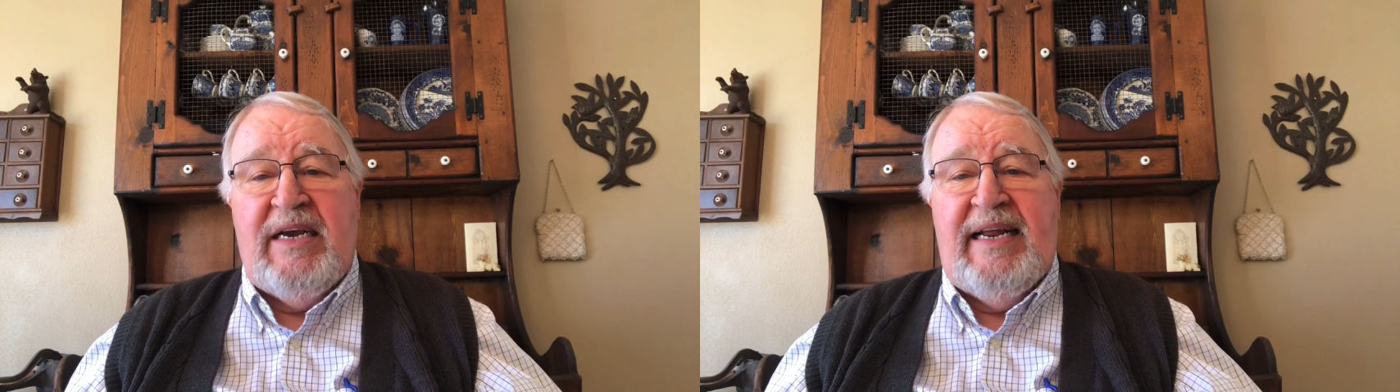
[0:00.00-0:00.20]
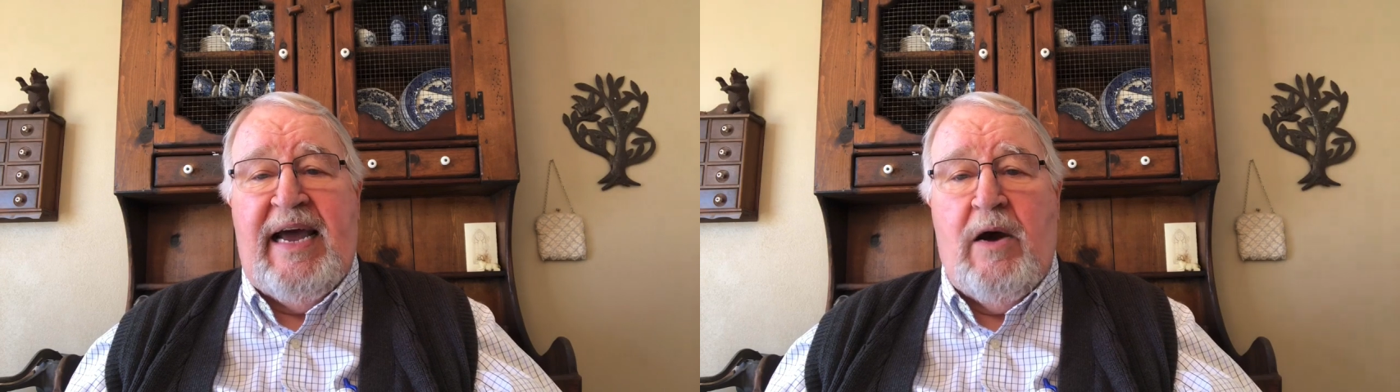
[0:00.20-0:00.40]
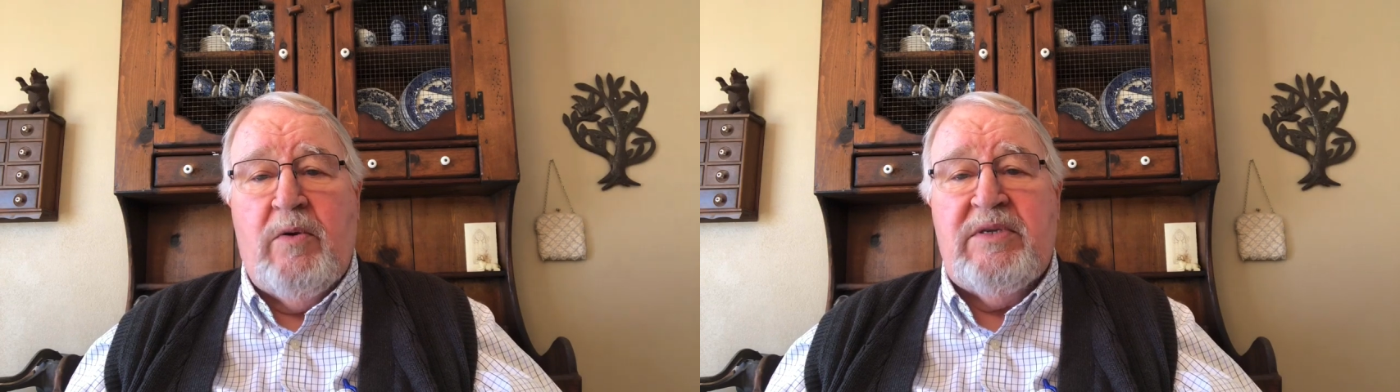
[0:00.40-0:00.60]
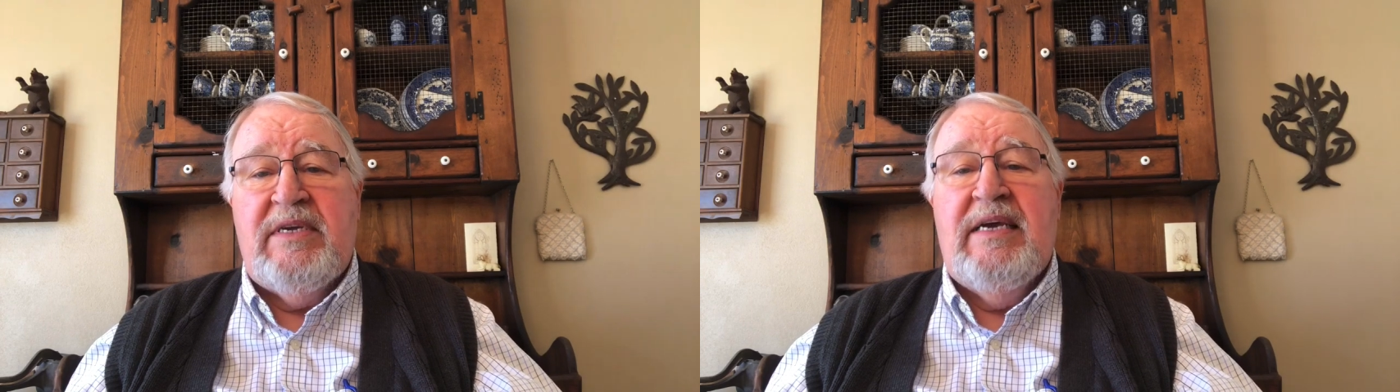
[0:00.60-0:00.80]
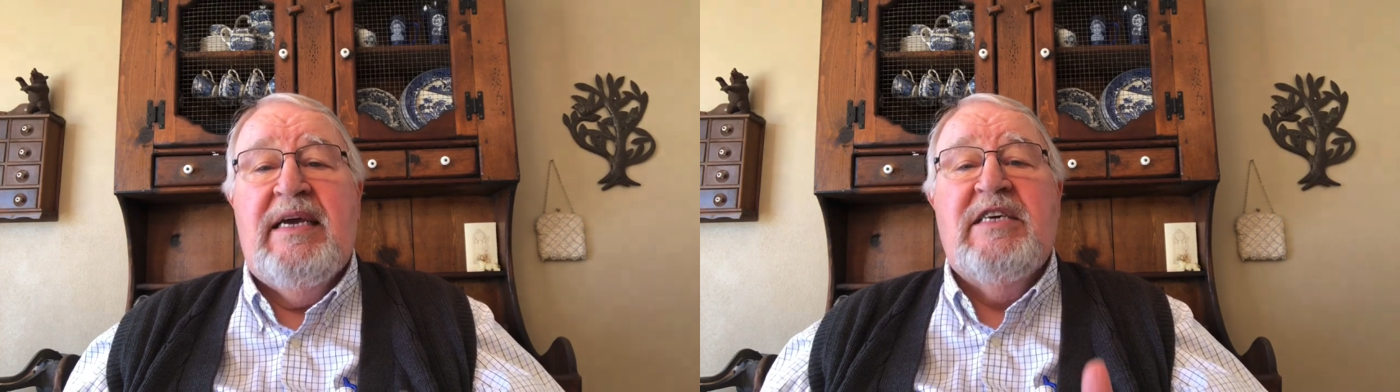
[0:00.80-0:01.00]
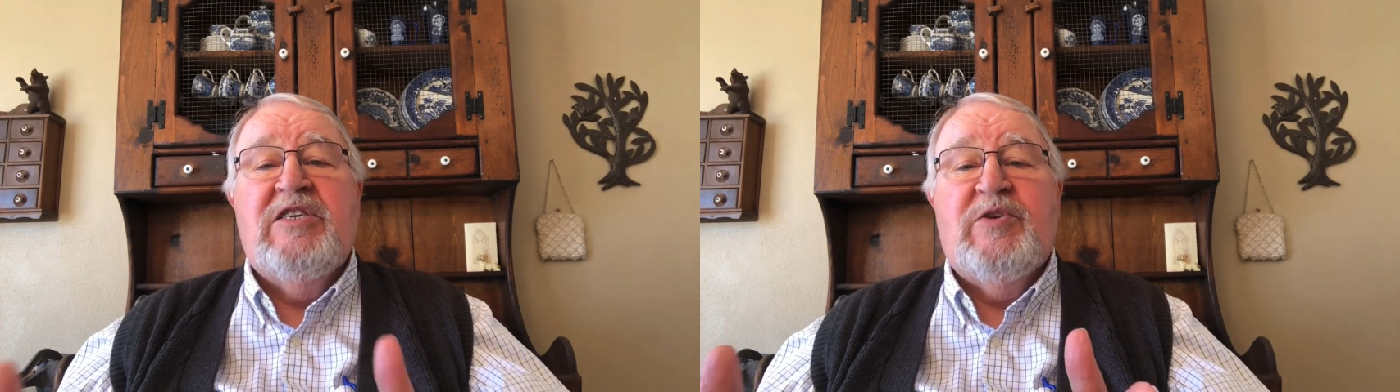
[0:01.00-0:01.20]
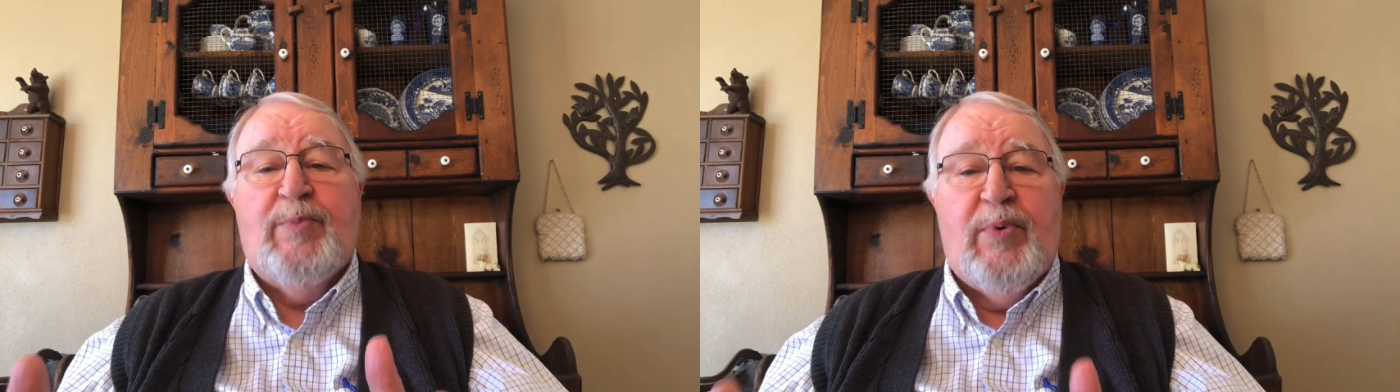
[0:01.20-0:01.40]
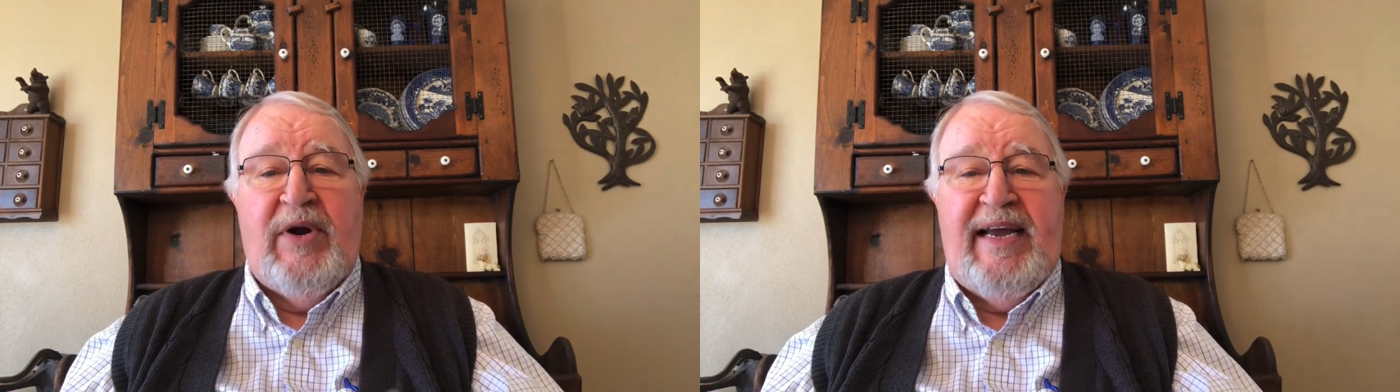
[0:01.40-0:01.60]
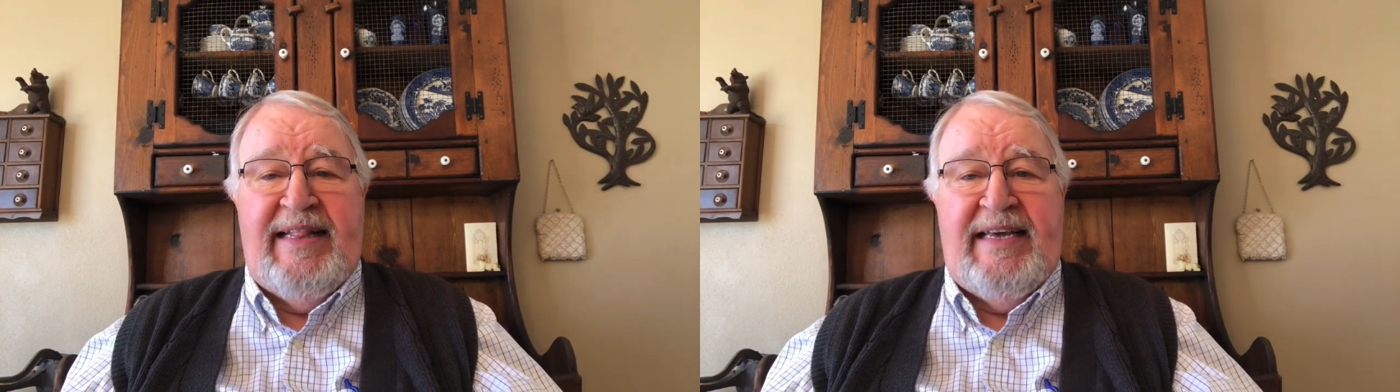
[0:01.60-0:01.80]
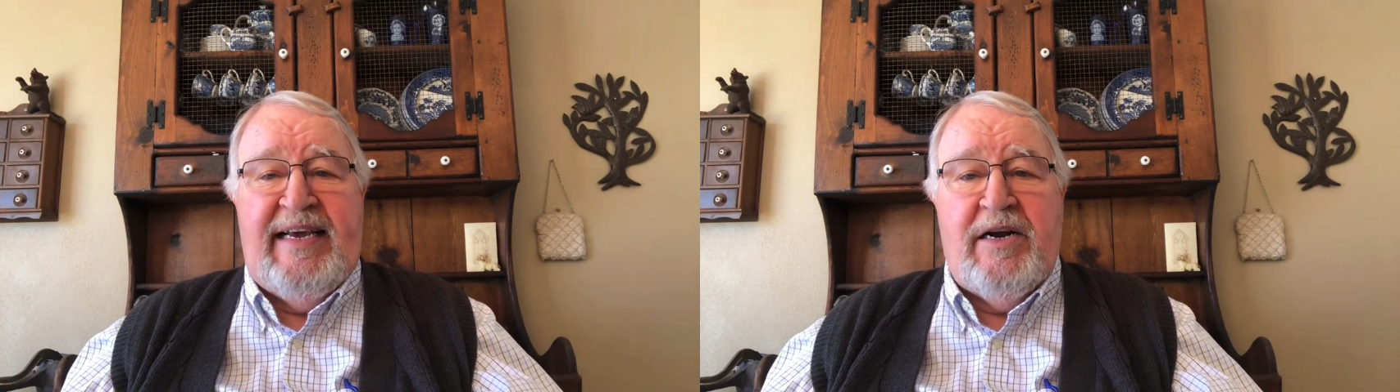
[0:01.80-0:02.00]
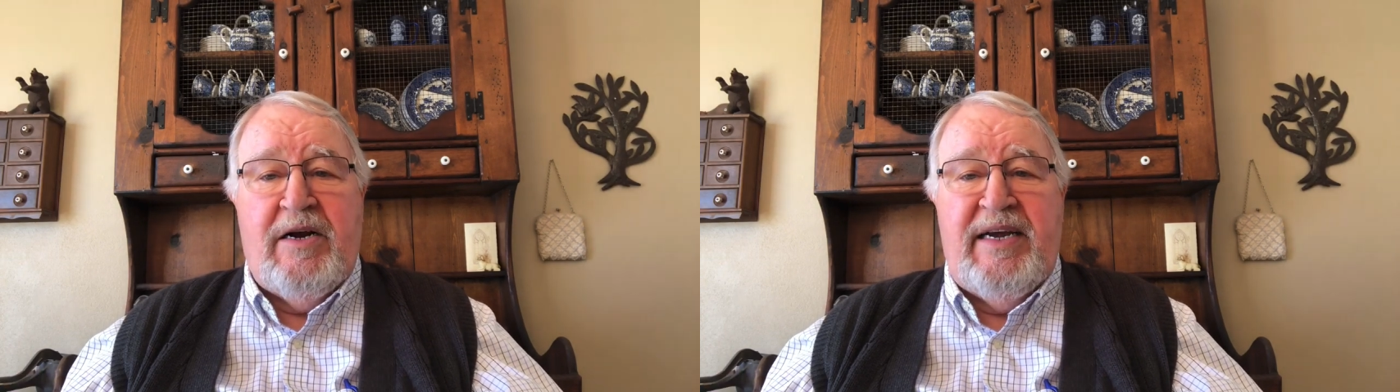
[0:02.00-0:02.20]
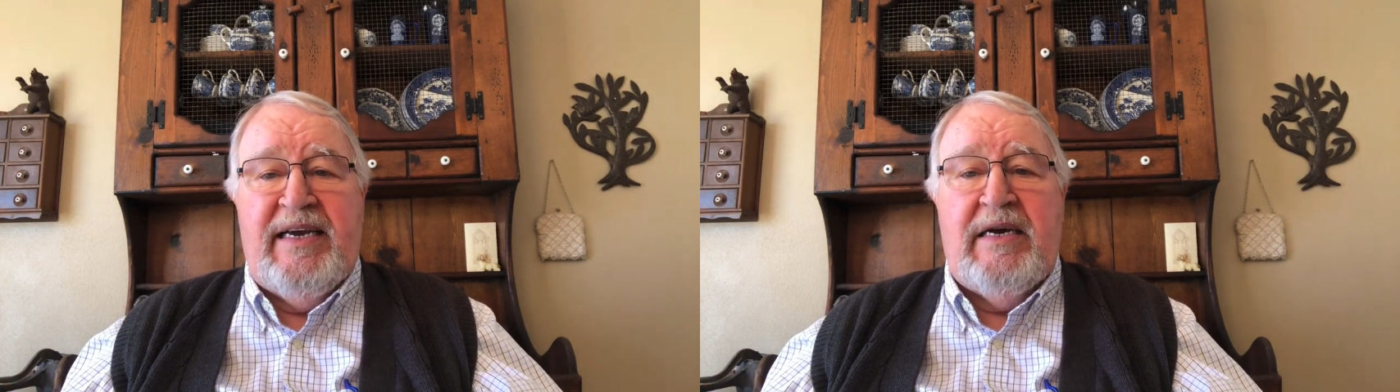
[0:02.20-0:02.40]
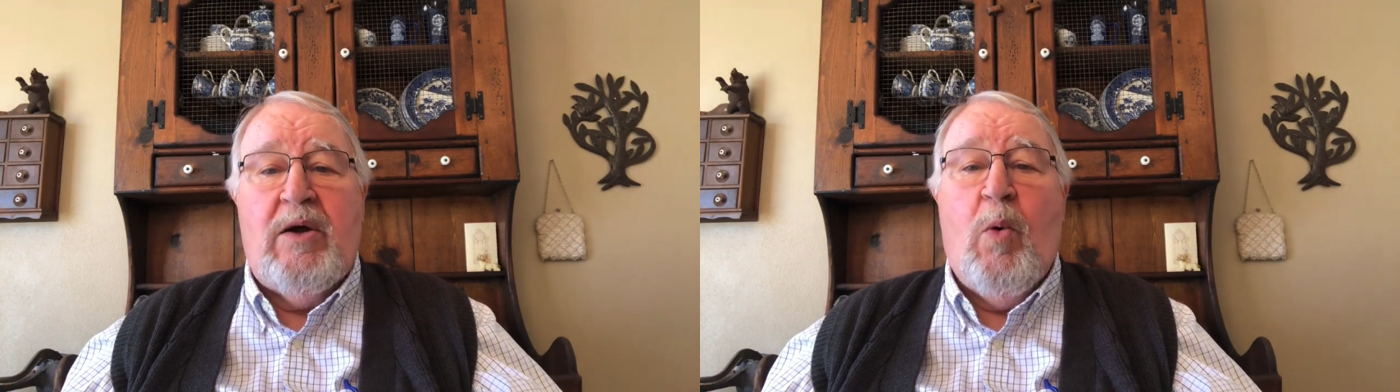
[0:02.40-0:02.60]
it out, spray the area,